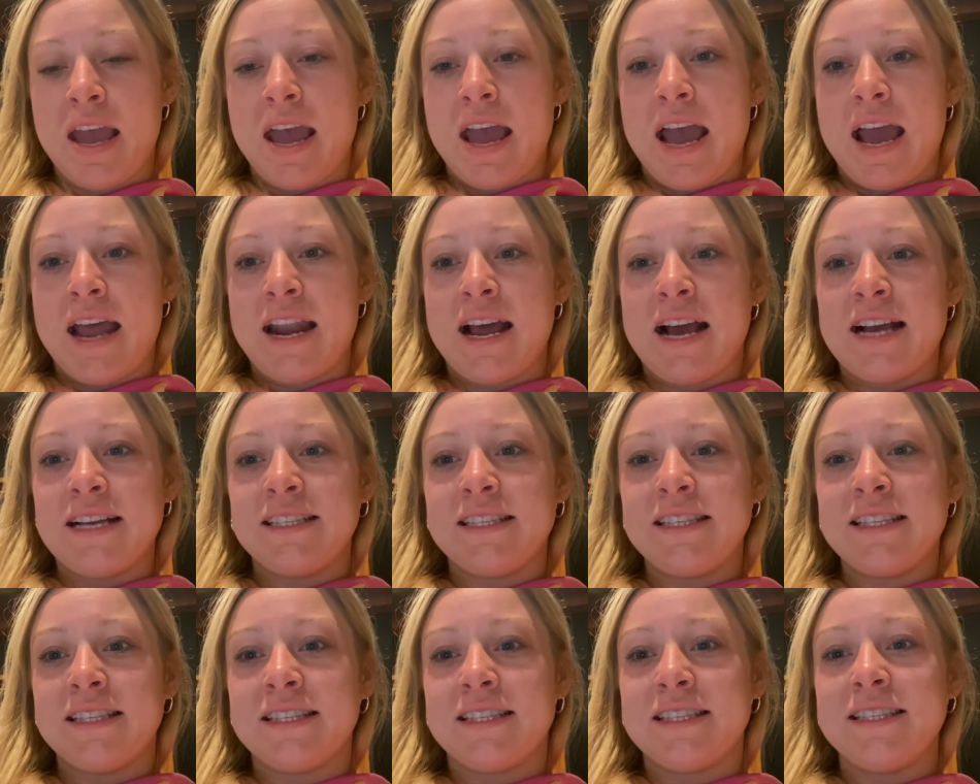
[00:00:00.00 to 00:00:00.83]
An
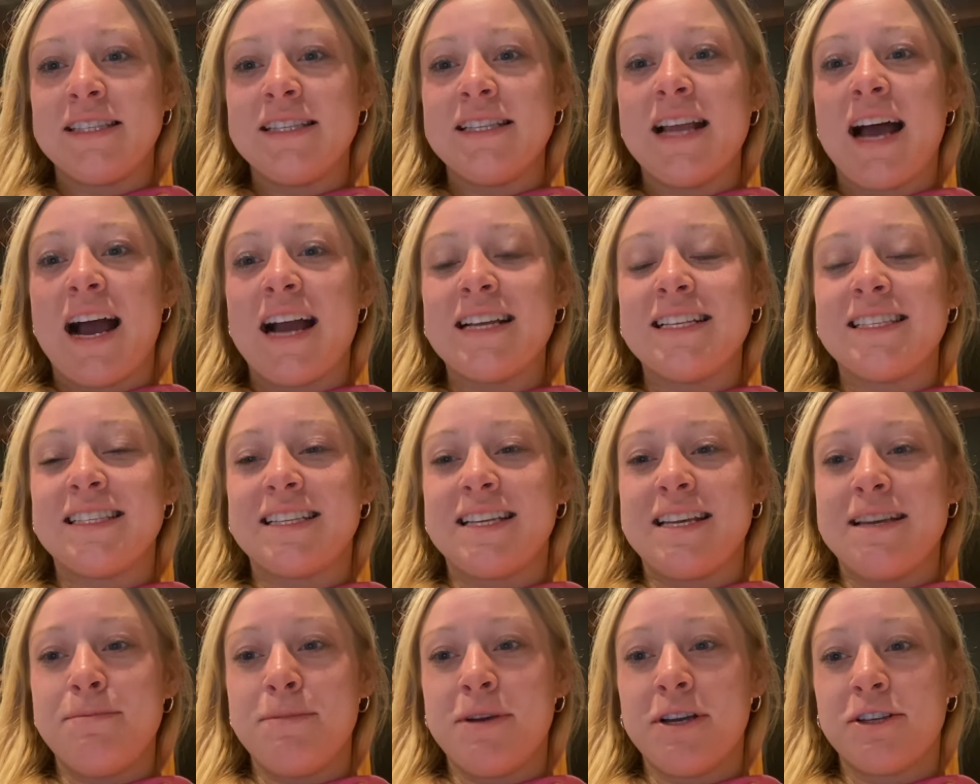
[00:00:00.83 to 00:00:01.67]

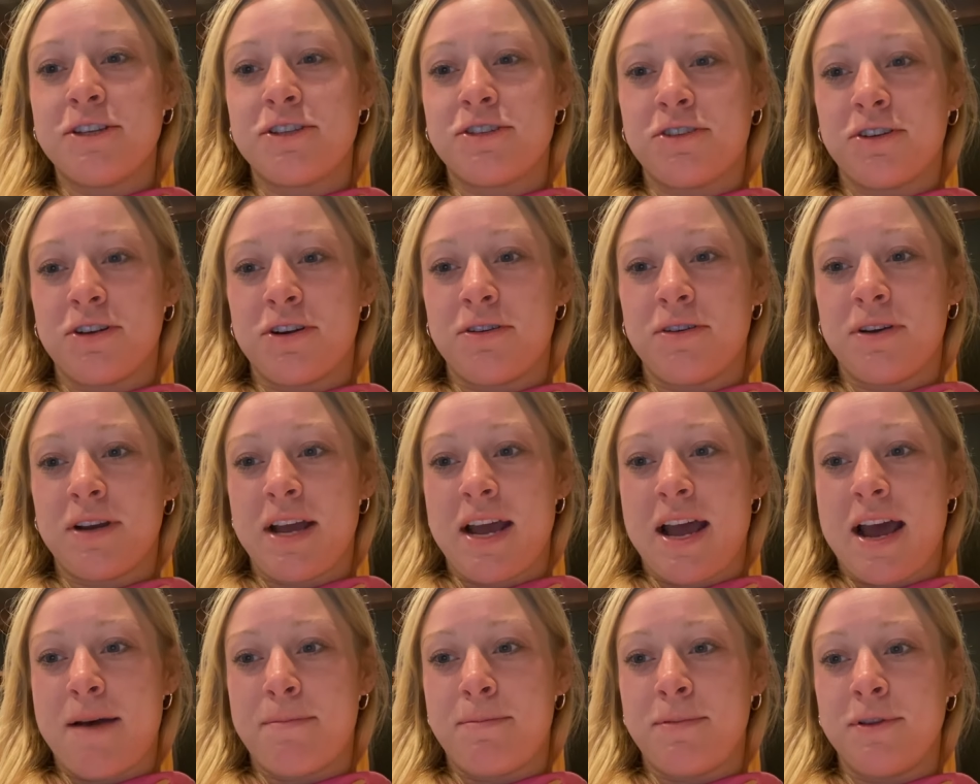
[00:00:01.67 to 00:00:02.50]
ischemic stroke
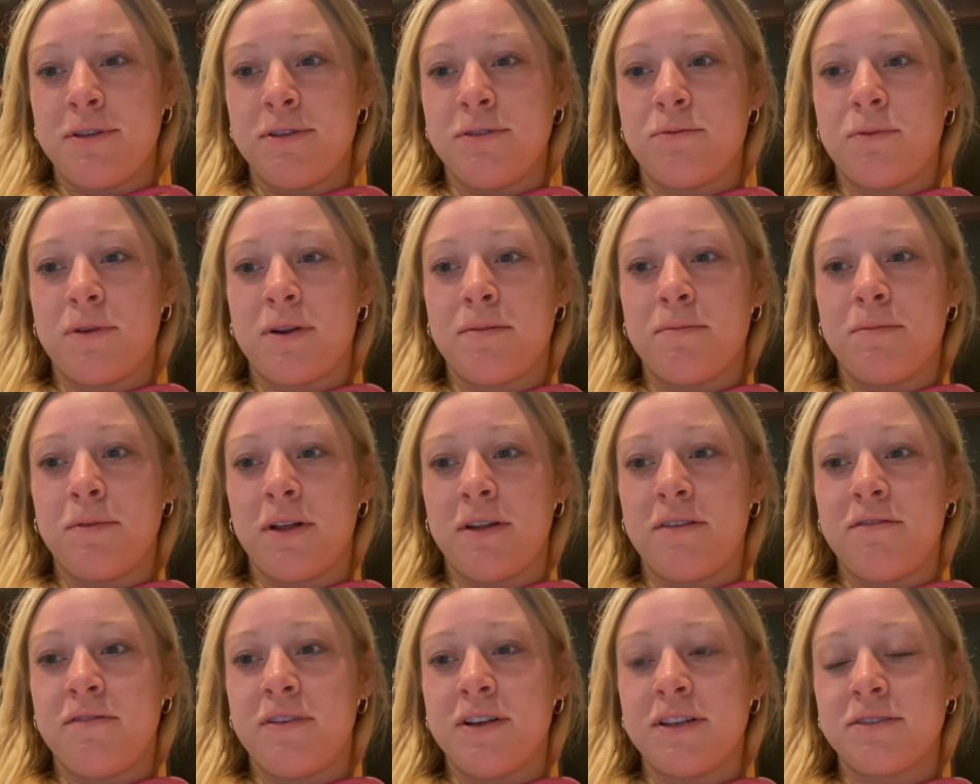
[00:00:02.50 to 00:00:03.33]
happens when a
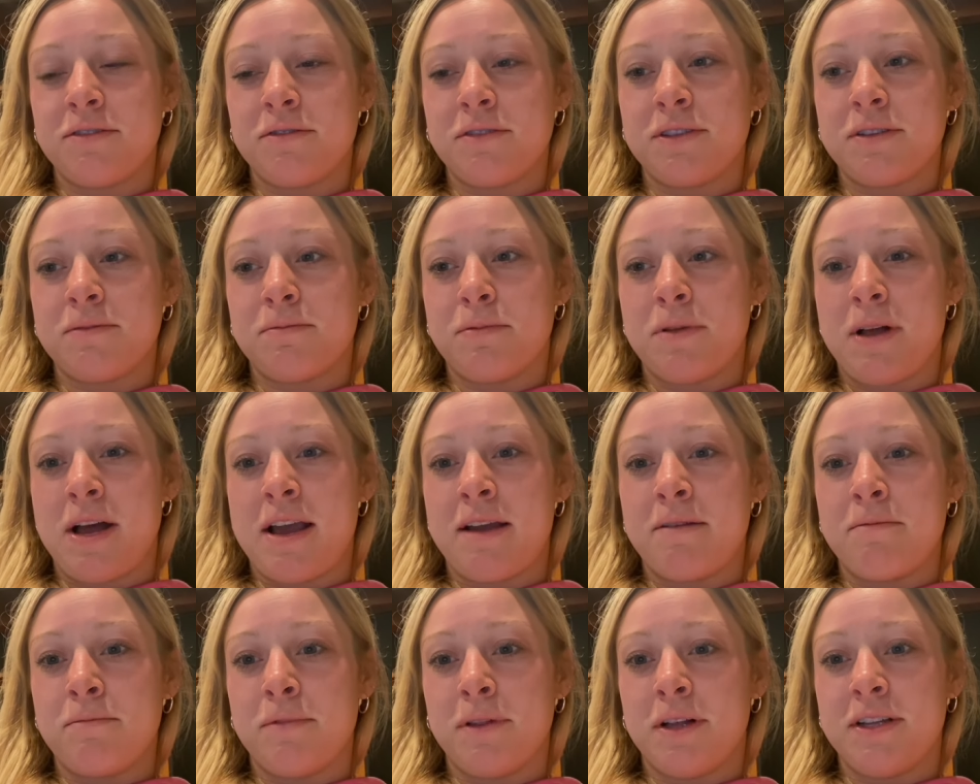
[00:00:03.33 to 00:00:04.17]
blood vessel
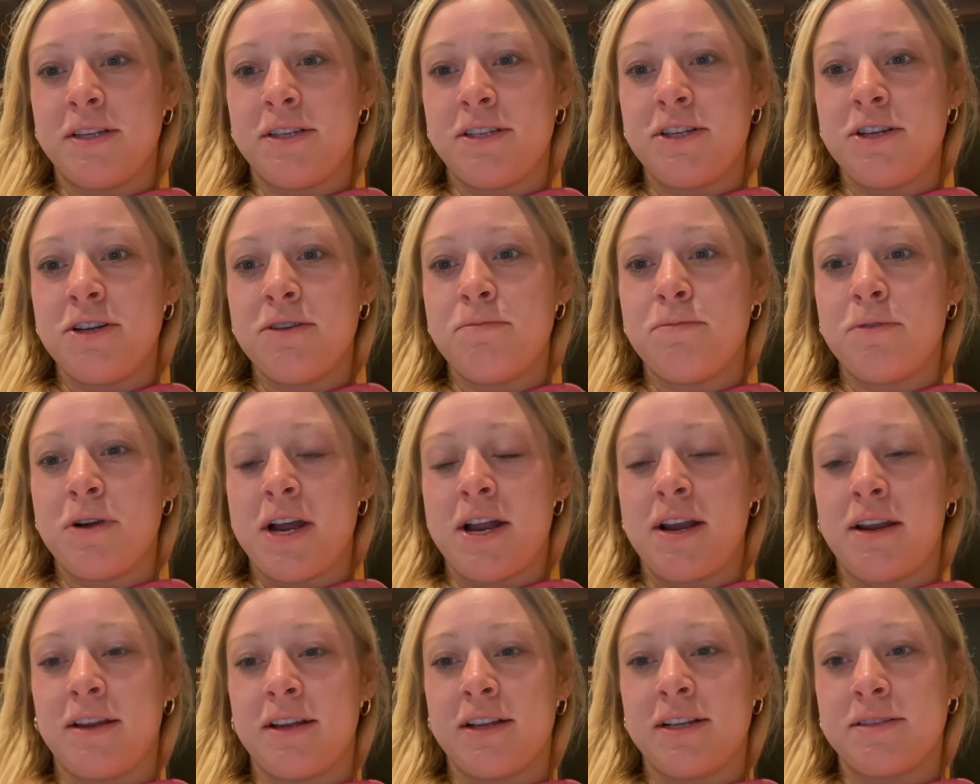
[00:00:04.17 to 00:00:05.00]
supplying blood to your
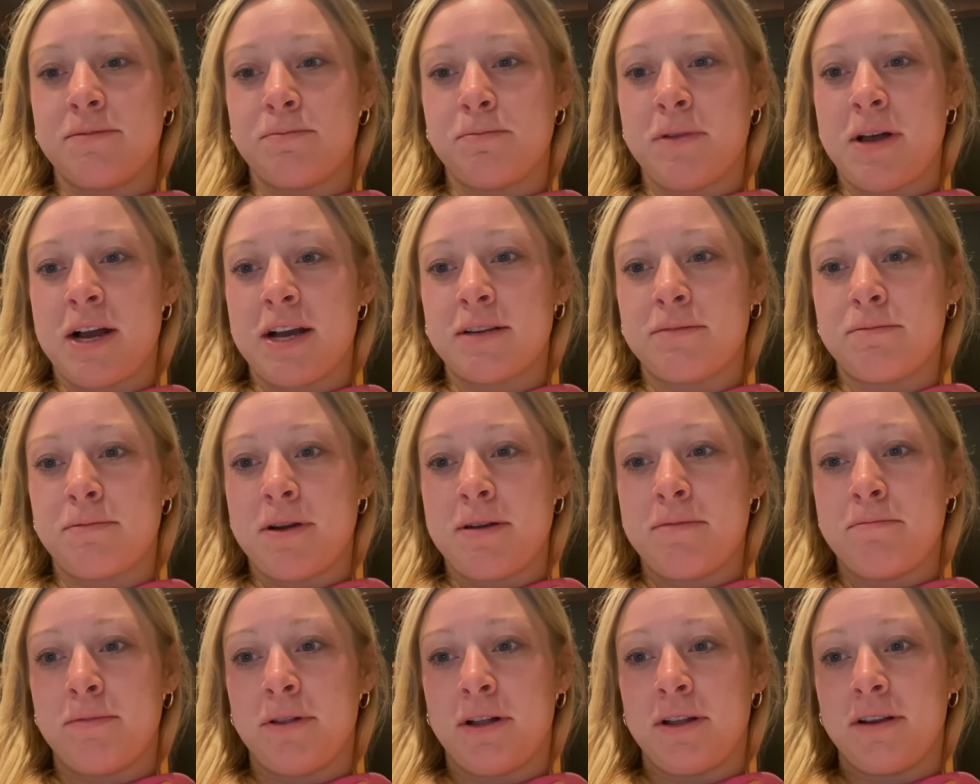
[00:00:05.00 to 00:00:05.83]
brain gets blocked by a
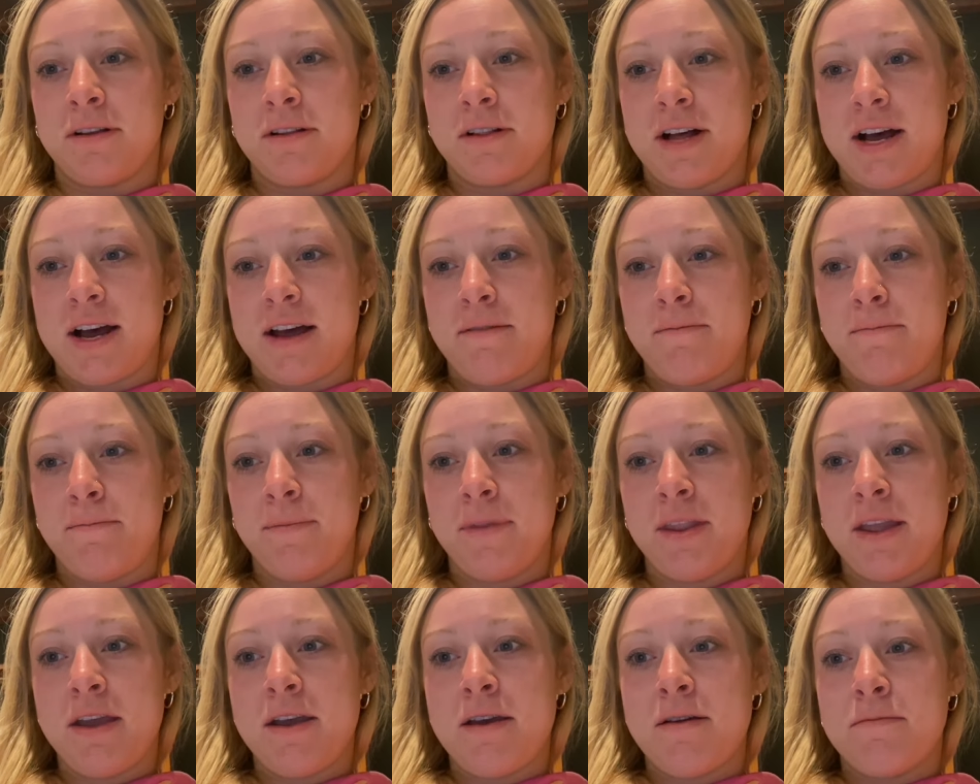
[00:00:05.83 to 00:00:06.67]
blood clot.
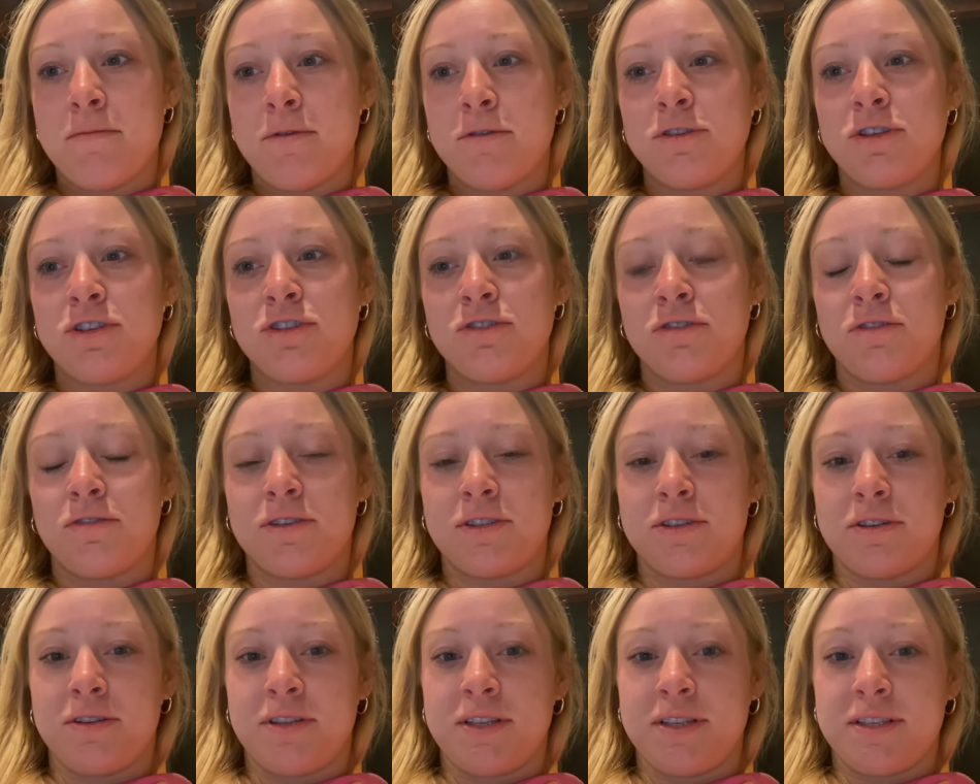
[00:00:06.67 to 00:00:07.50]
Most strokes
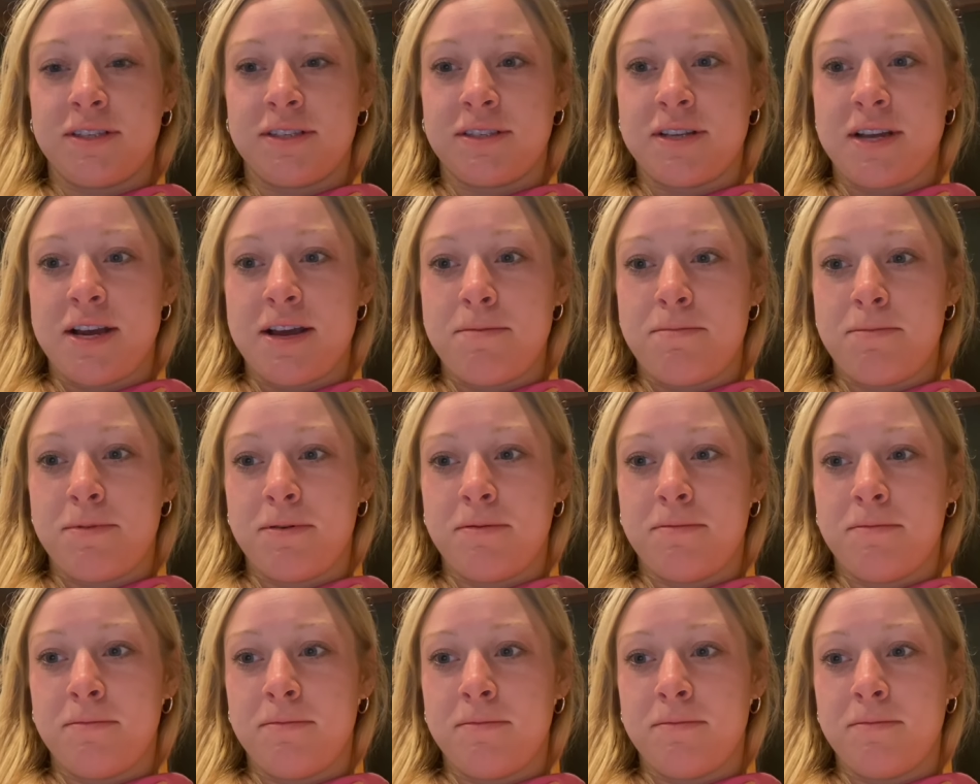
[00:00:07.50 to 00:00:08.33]
are this type,
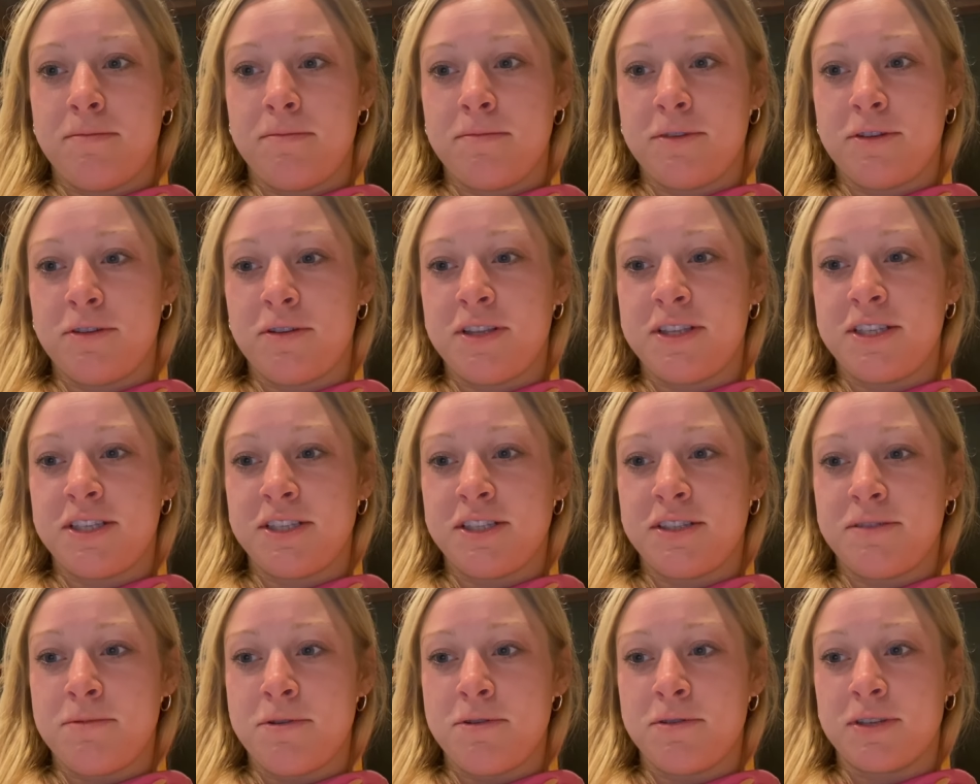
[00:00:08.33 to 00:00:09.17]
so this is
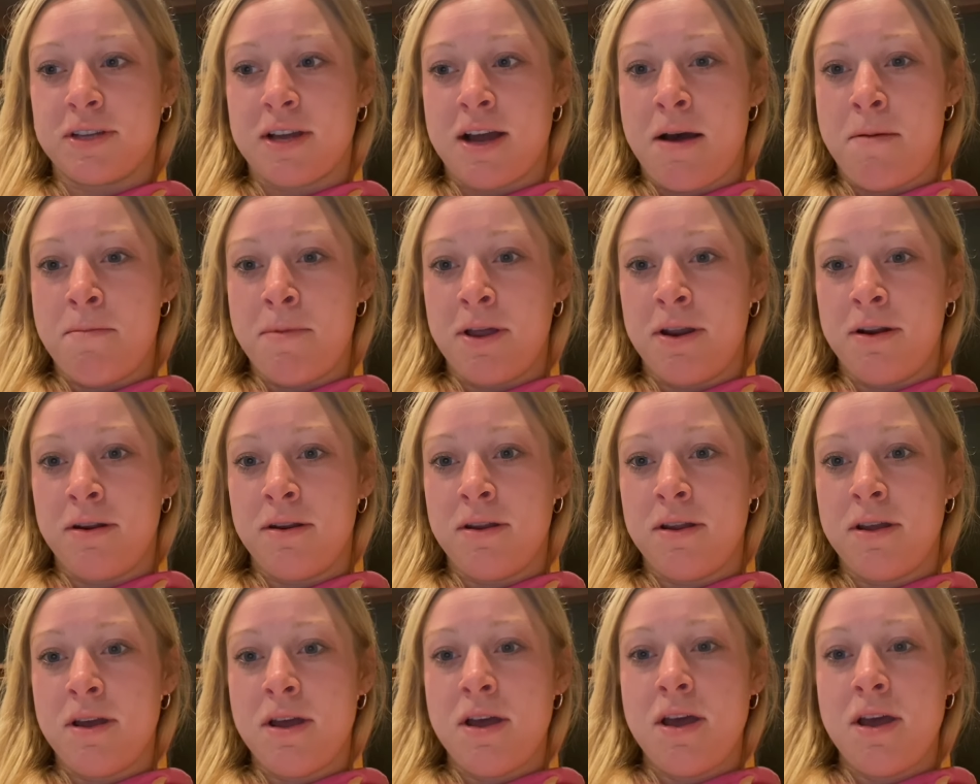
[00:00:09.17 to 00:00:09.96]
the most common.